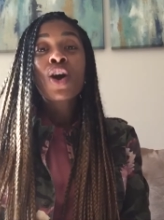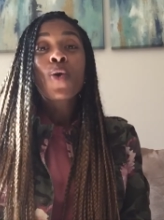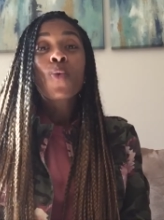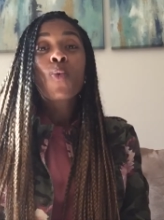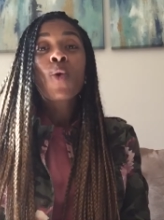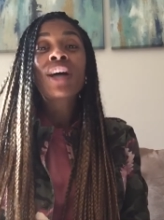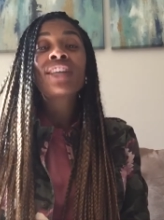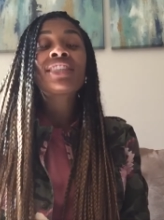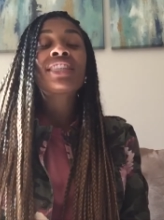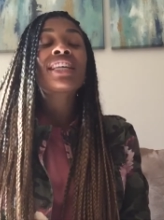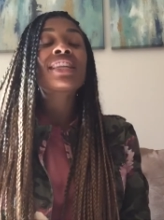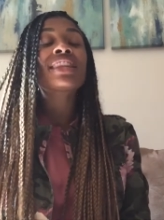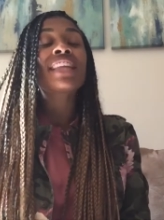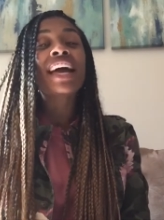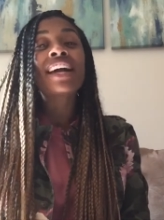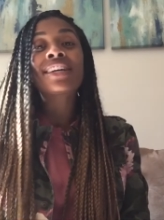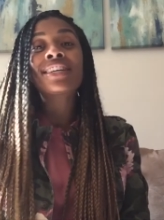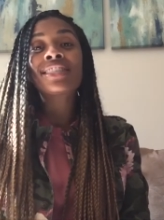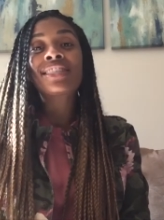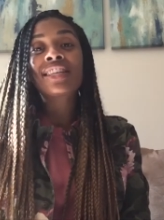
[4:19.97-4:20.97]
was the
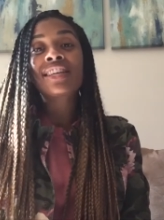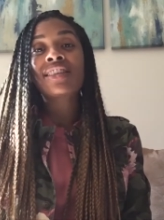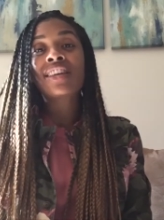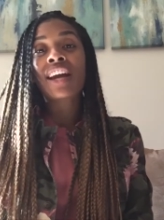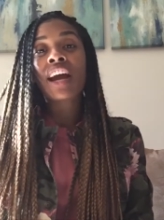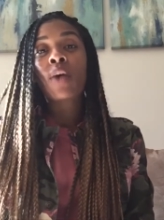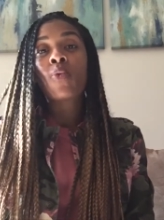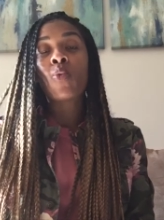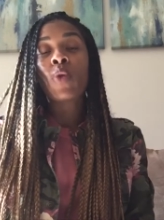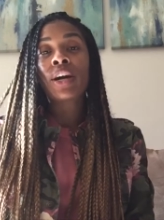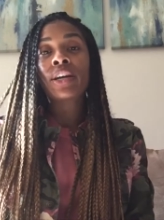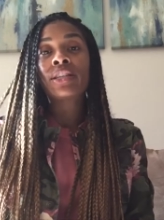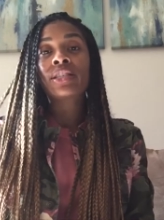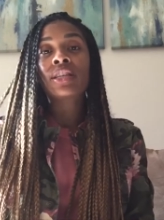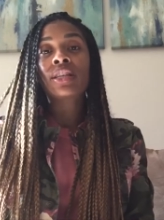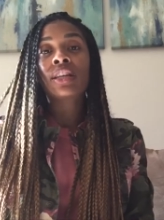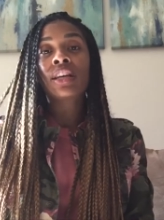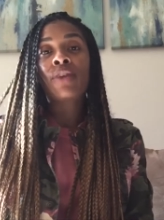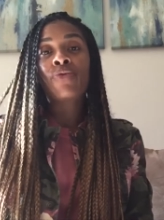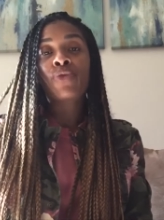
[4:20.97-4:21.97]
legacy that I wanted
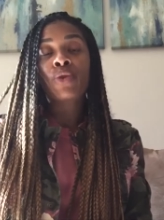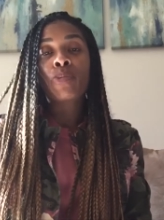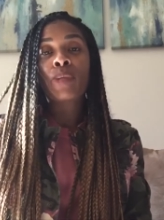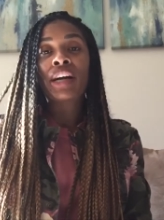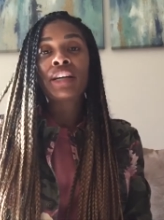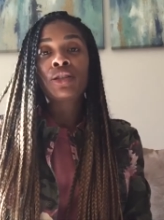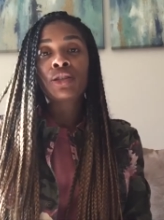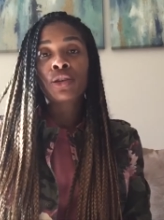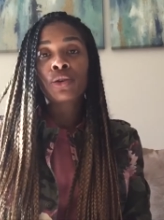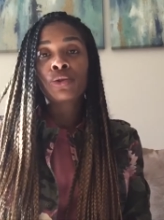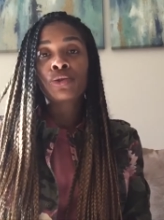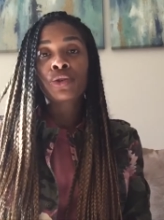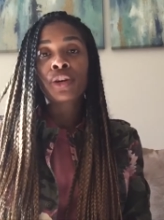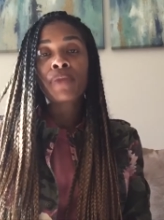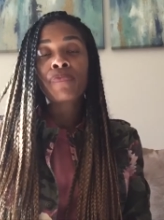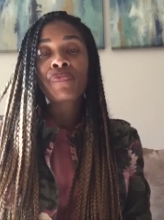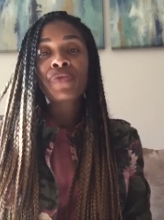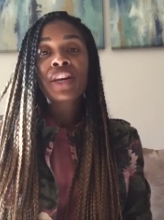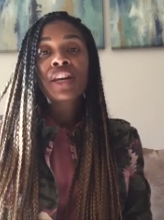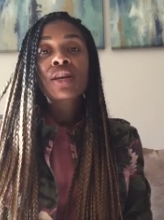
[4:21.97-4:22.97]
to leave for my
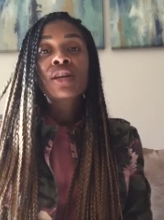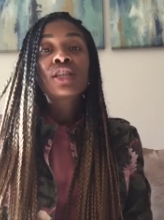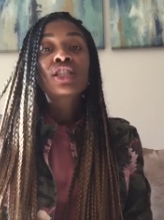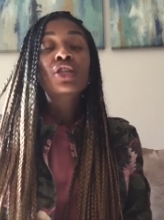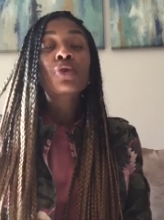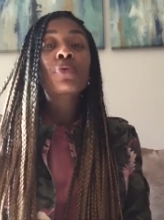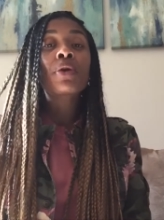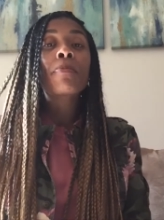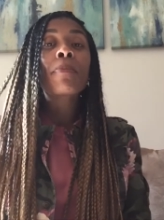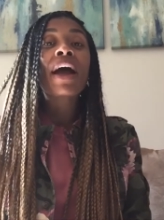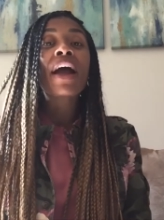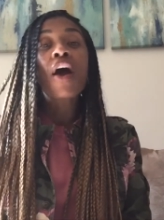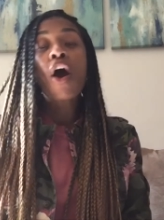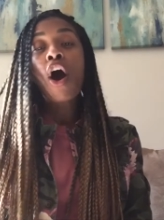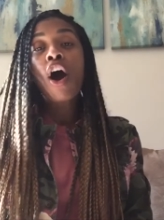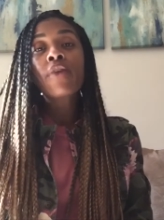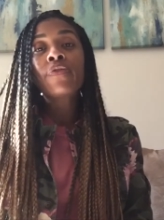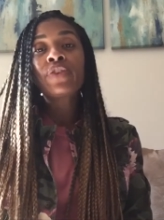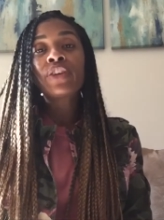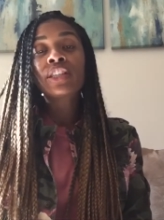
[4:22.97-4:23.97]
children. So in my
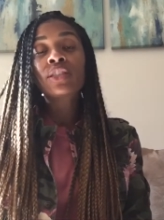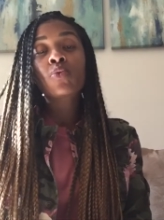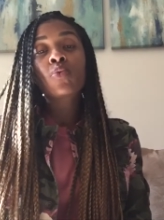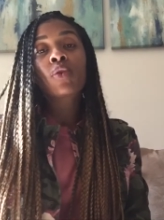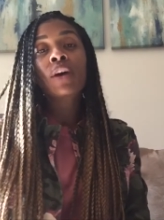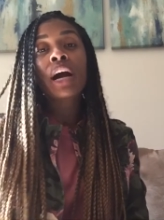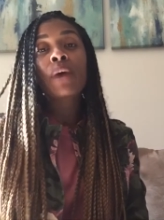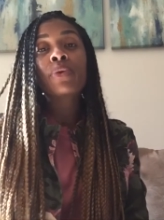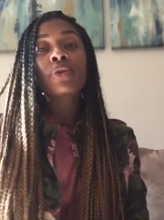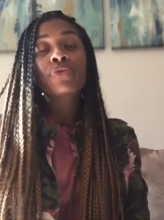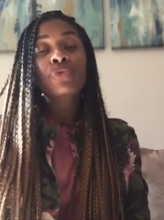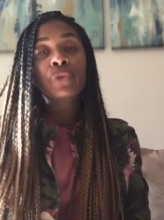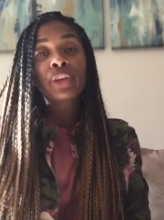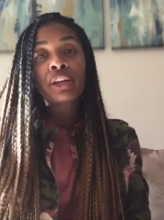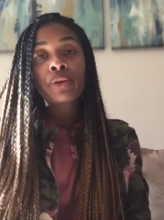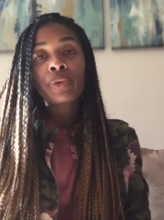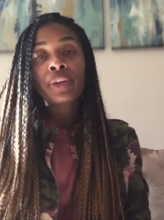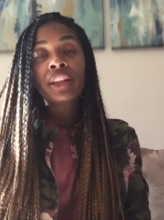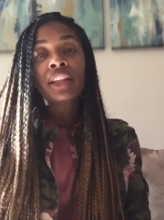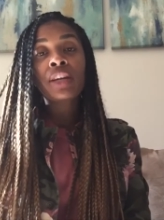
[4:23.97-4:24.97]
office where I would
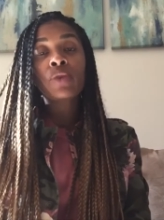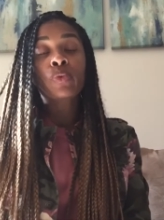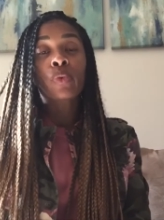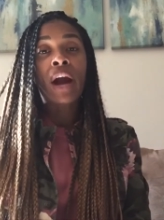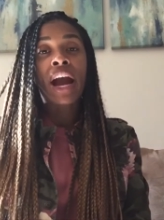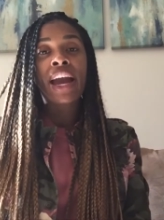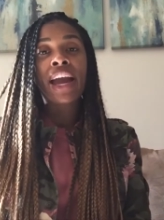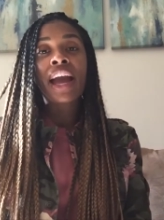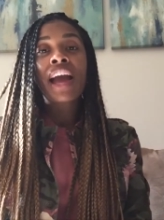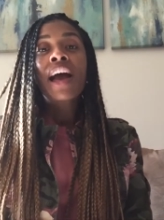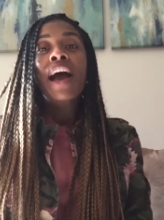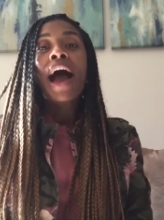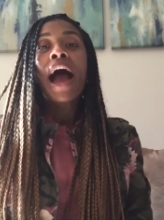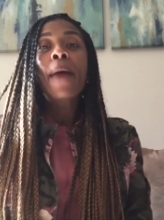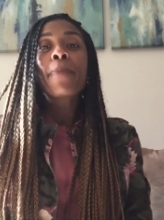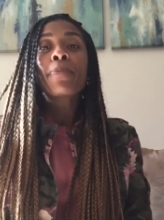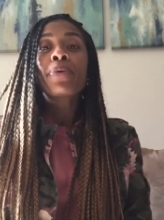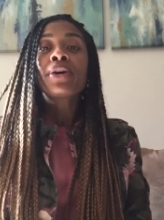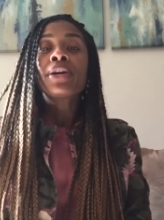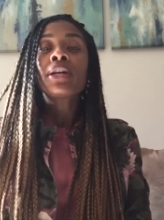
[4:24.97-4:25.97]
frequently write,
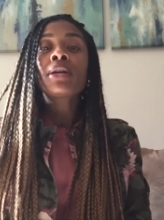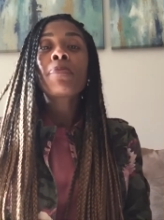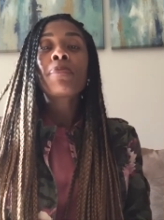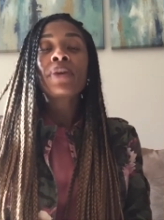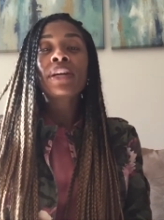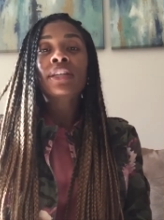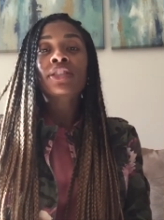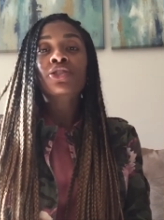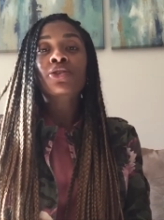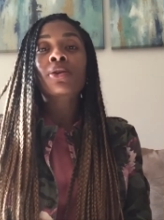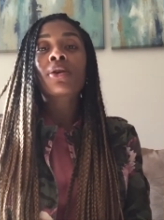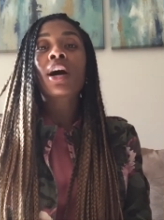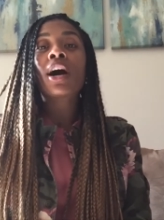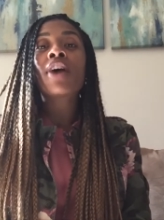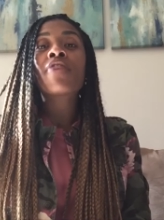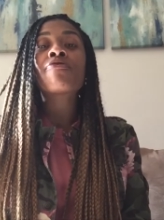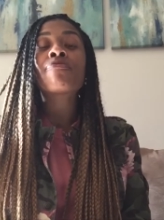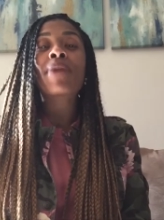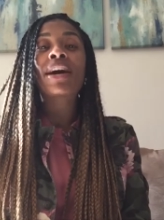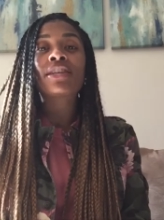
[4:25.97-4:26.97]
I put a picture
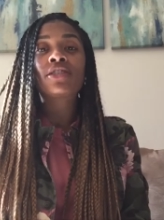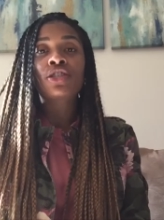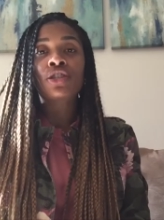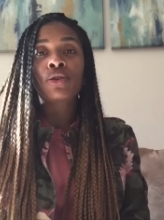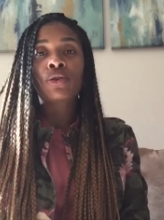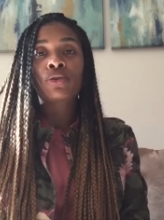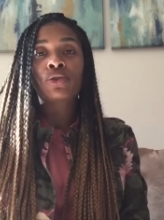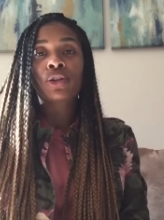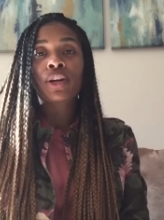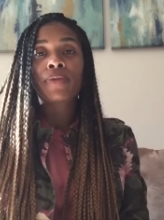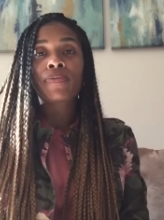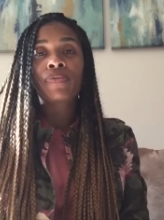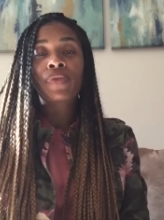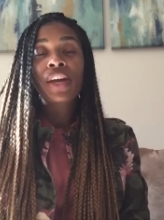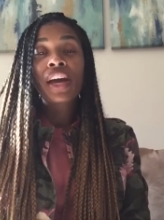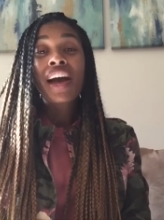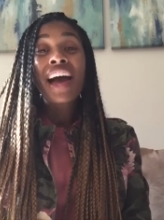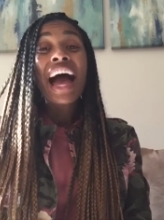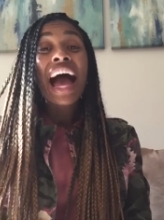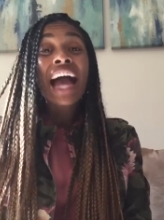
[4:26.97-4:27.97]
of my children.
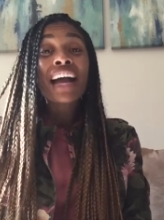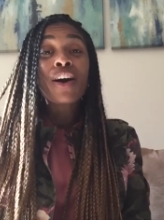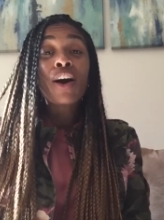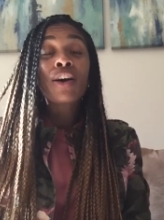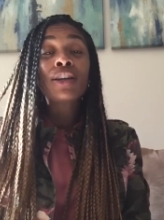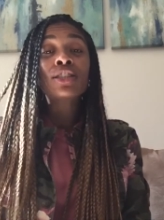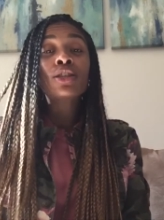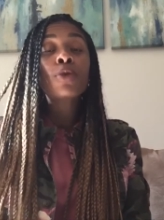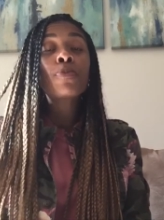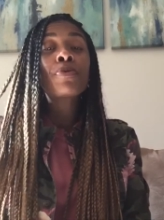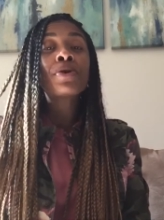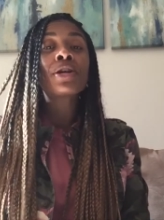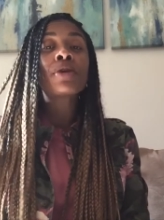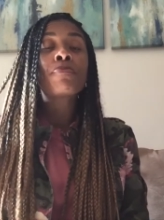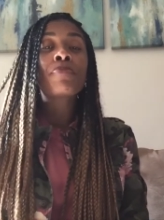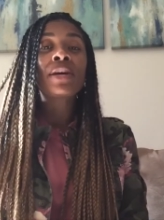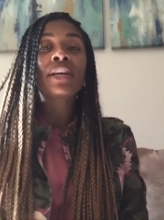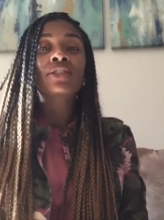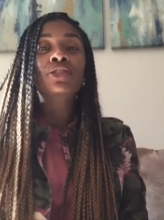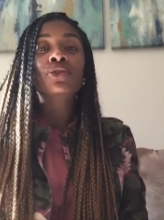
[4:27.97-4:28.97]
I also put a
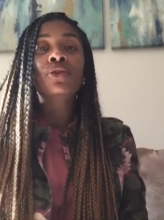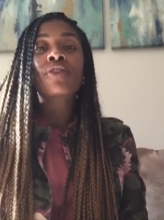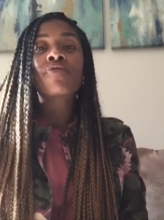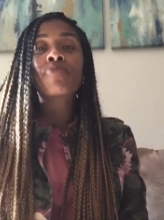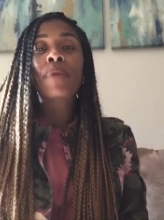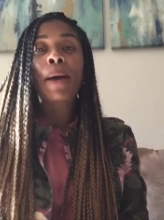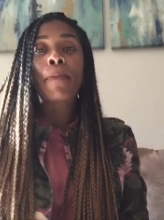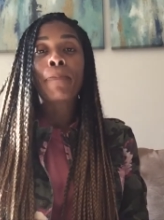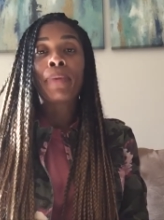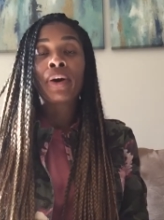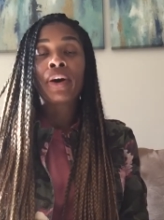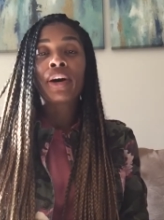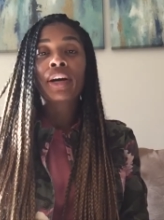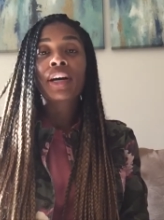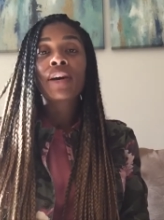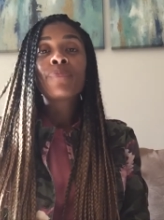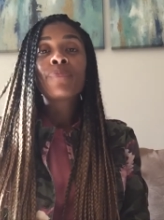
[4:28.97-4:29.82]
picture of my book.